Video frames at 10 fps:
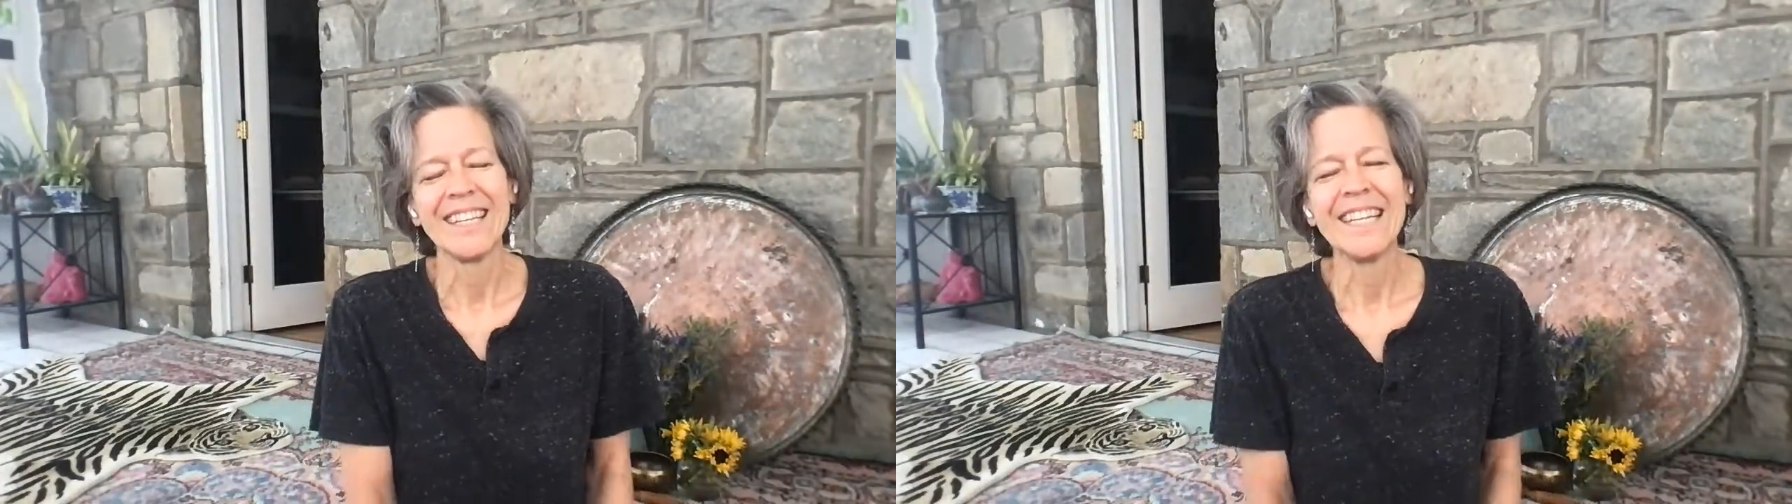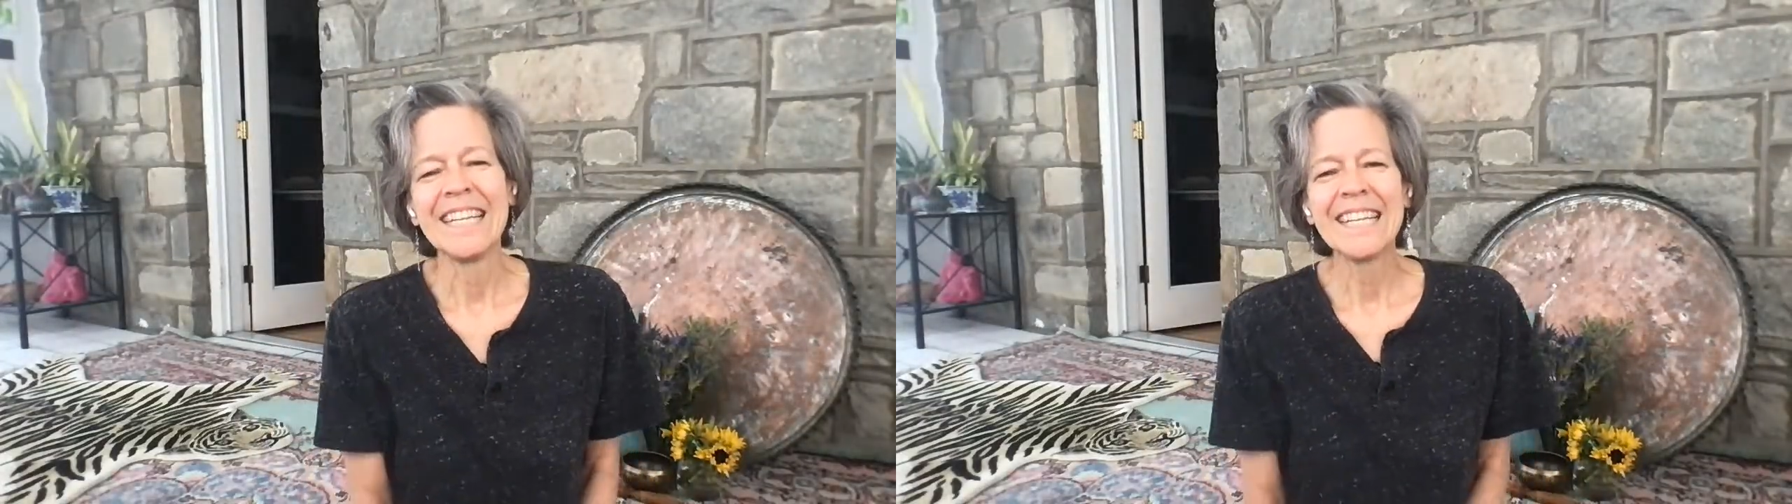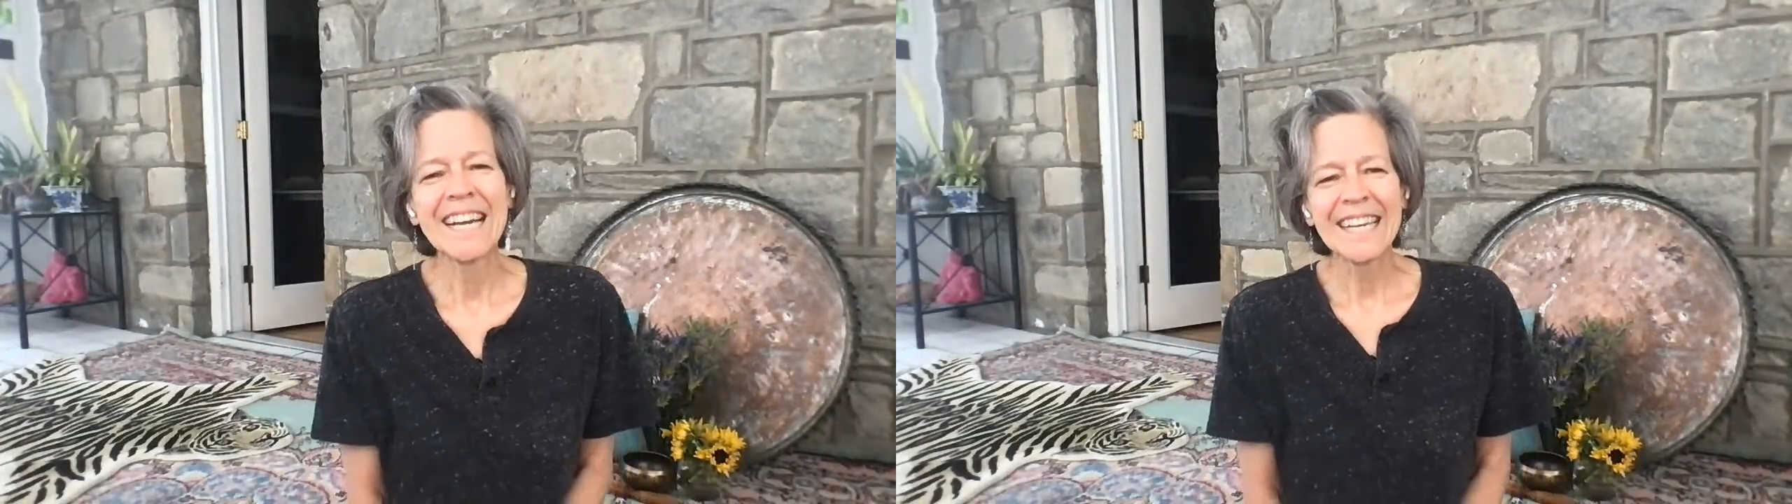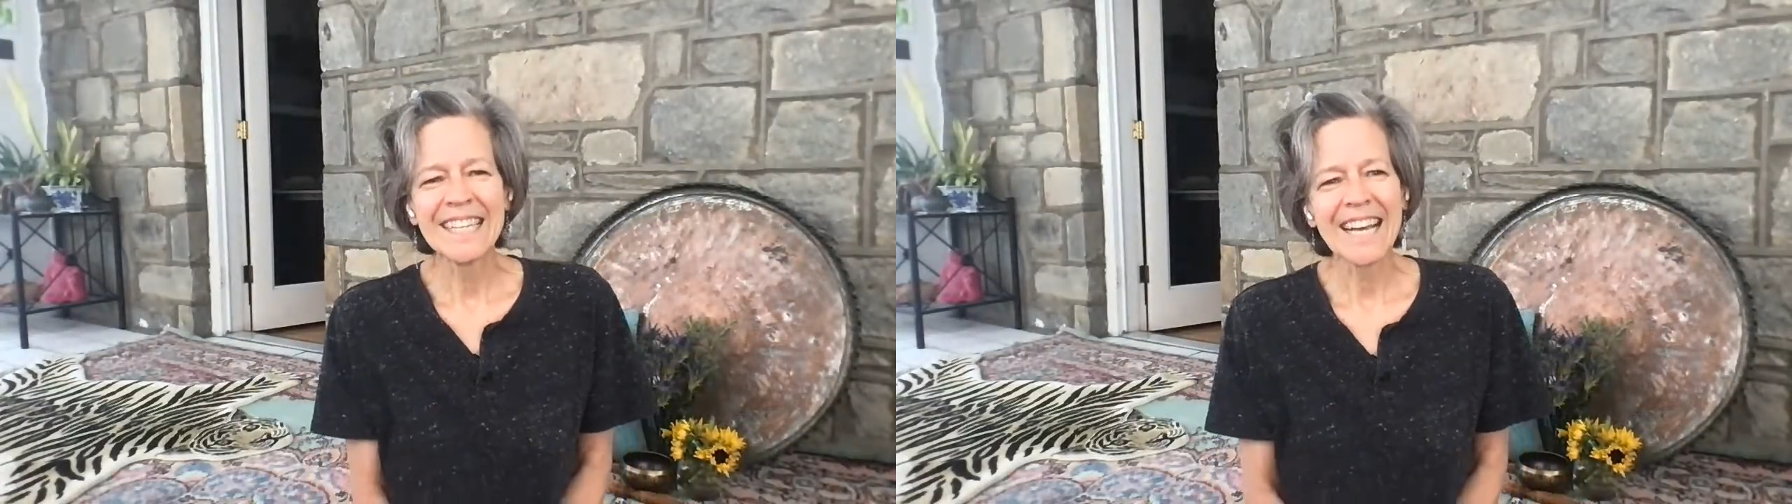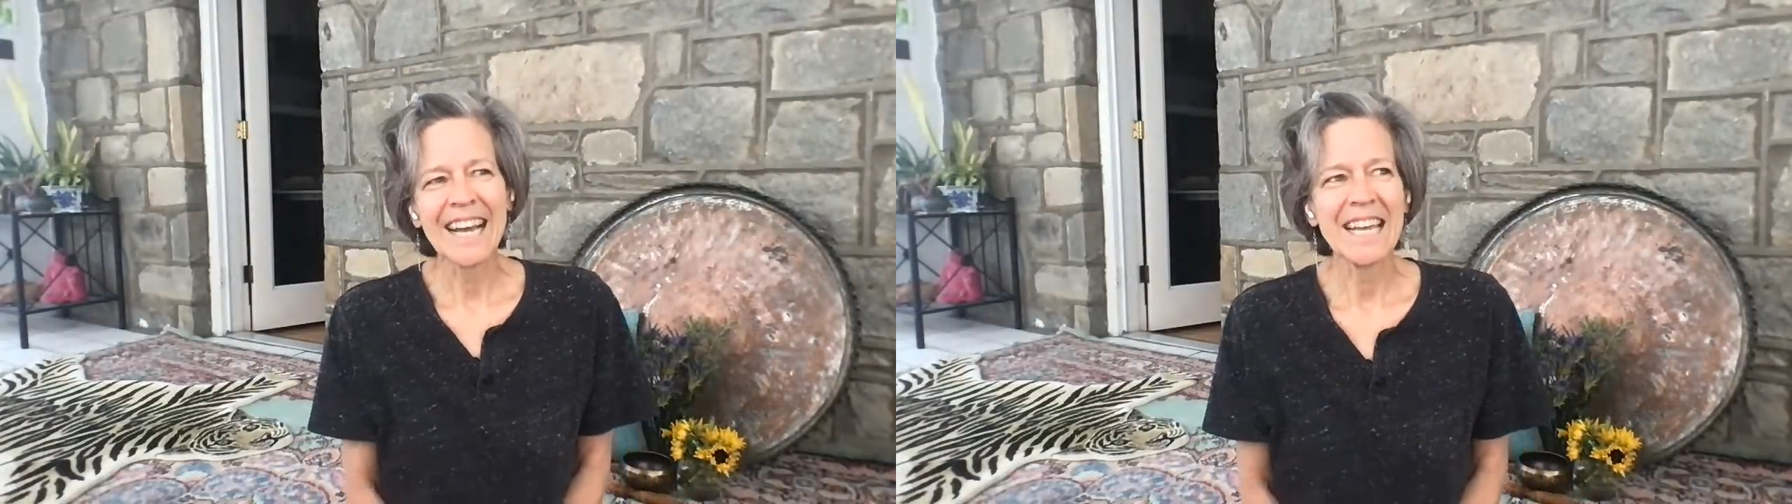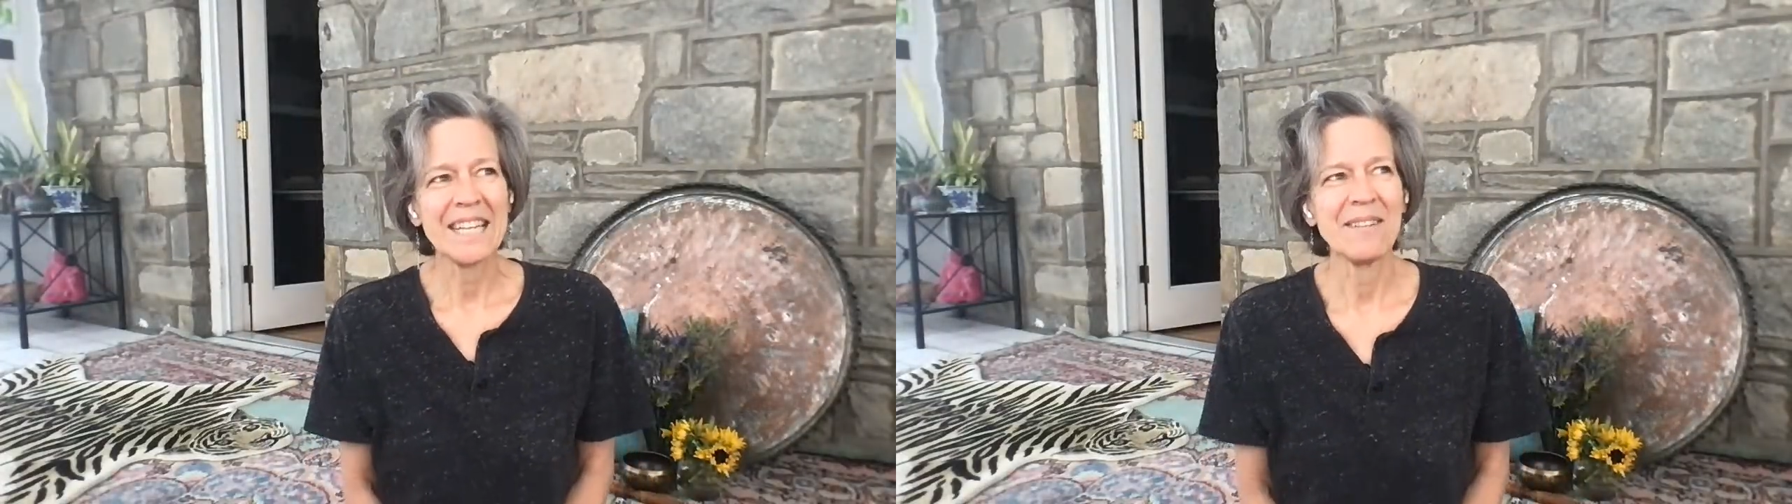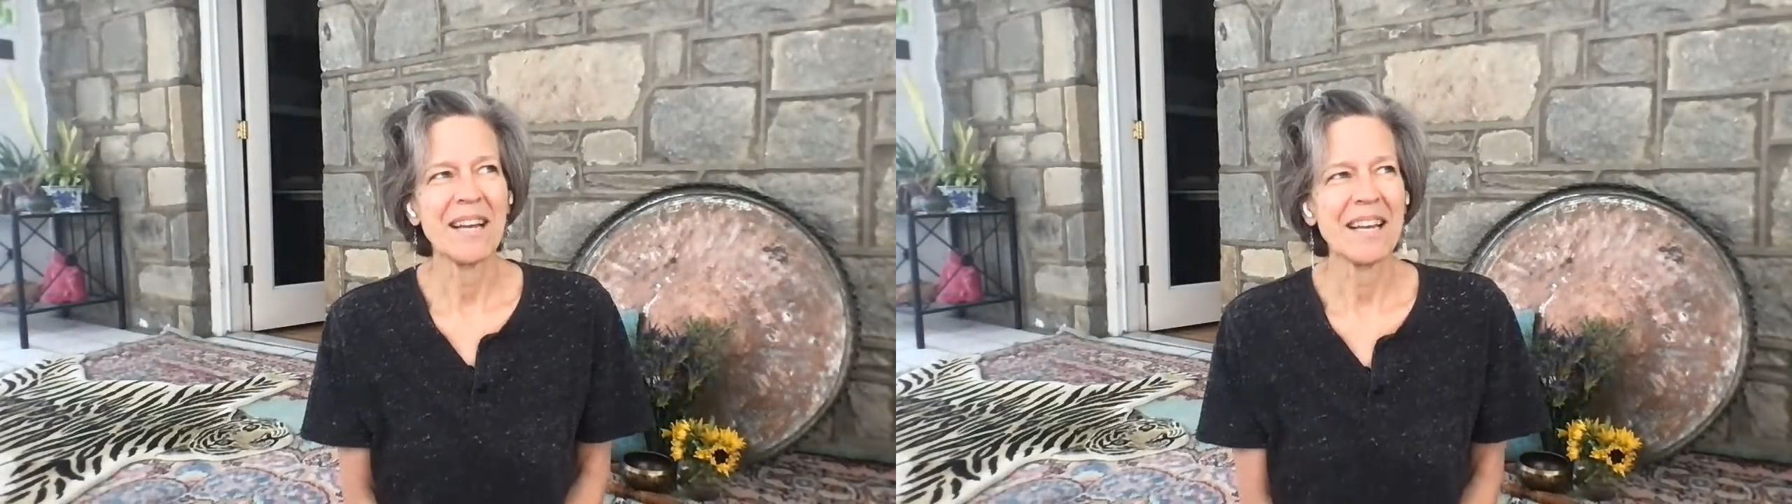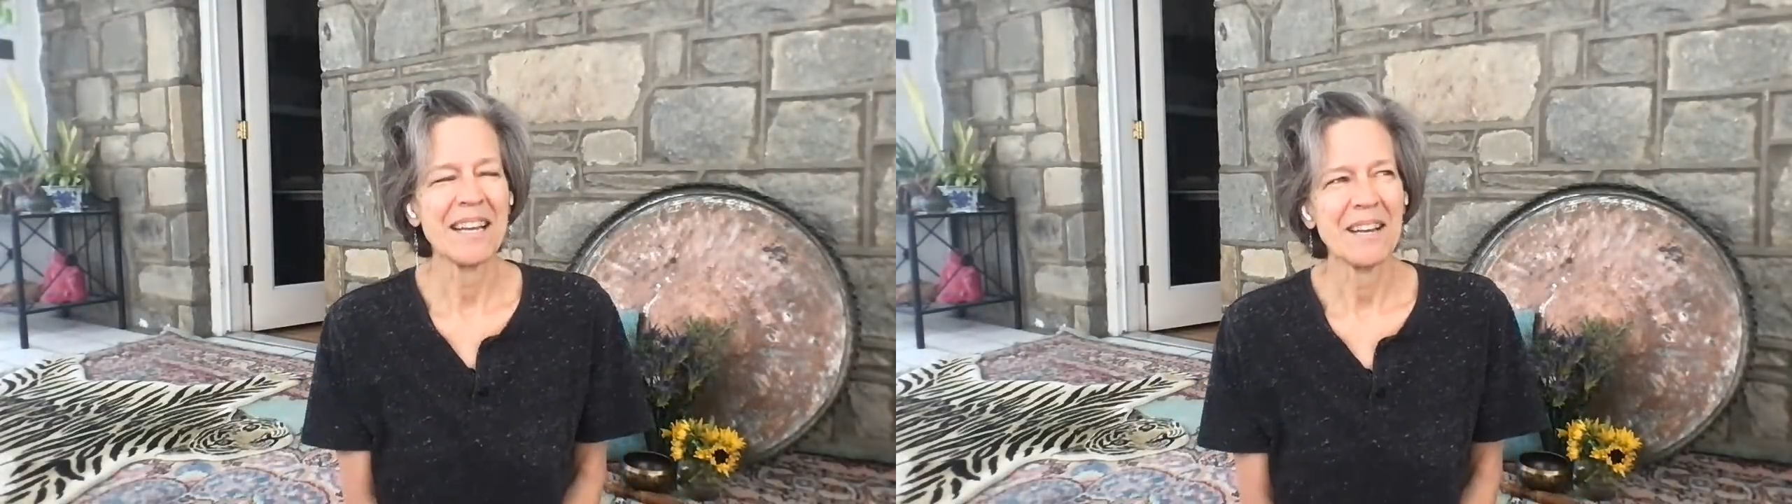Nina,
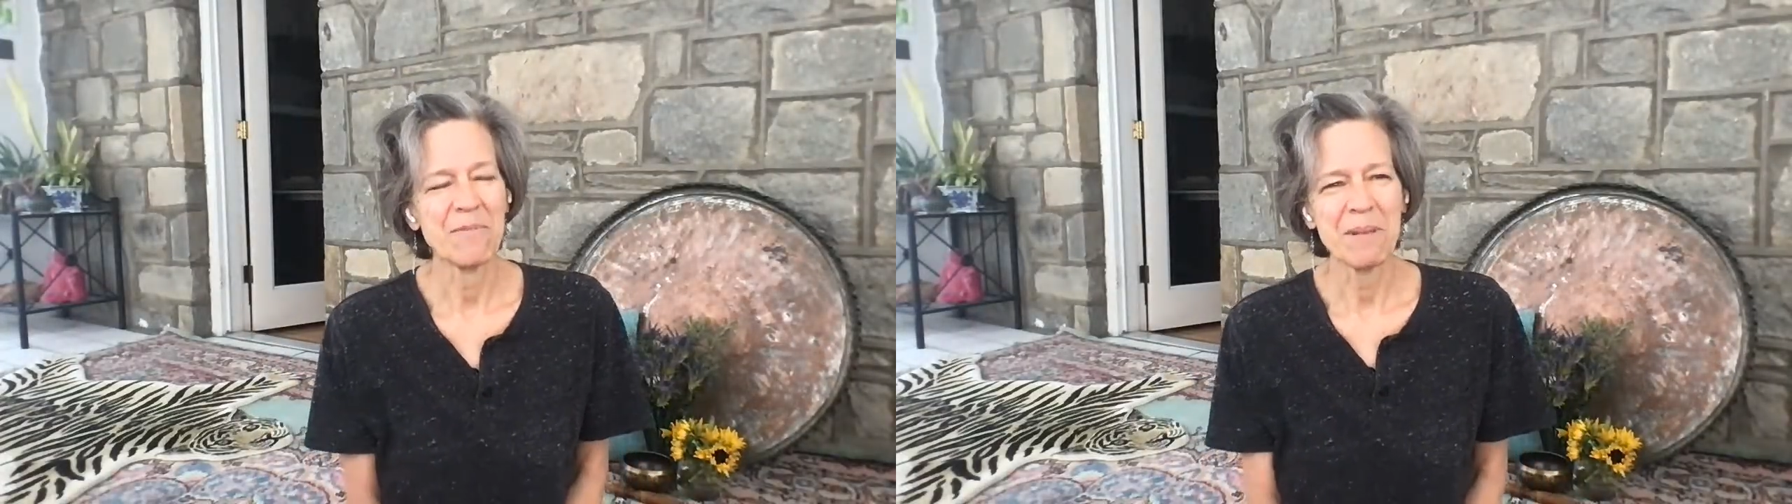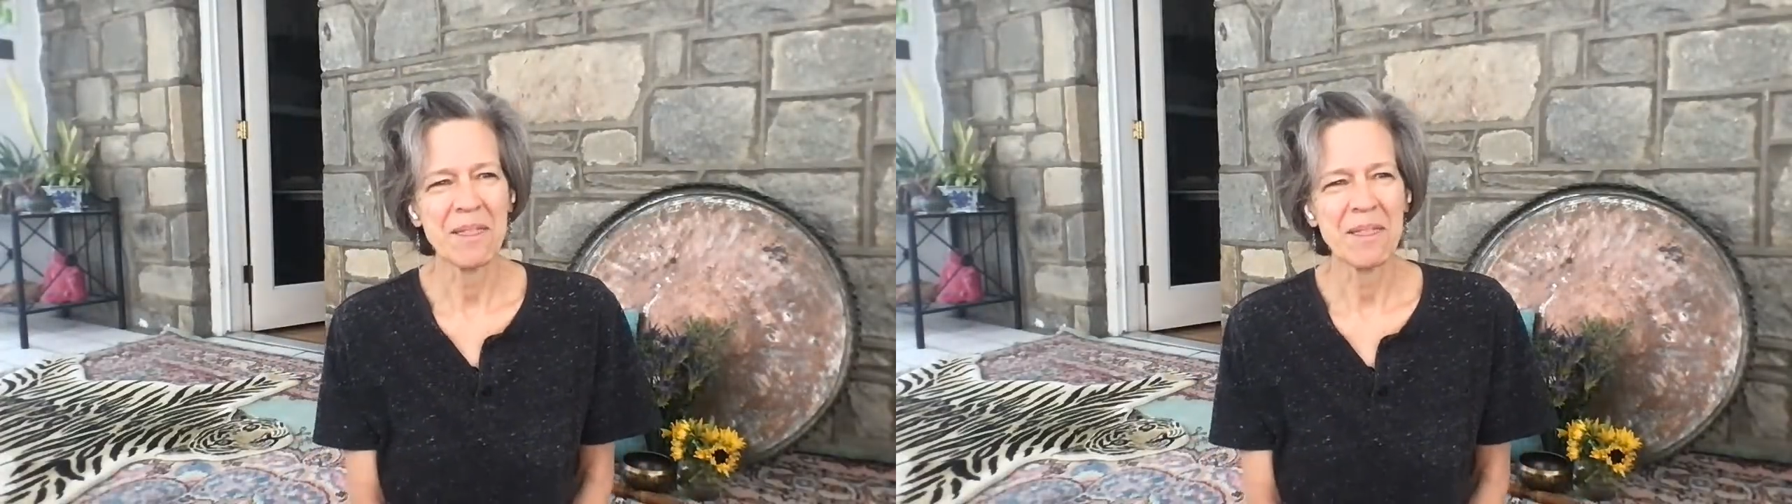I've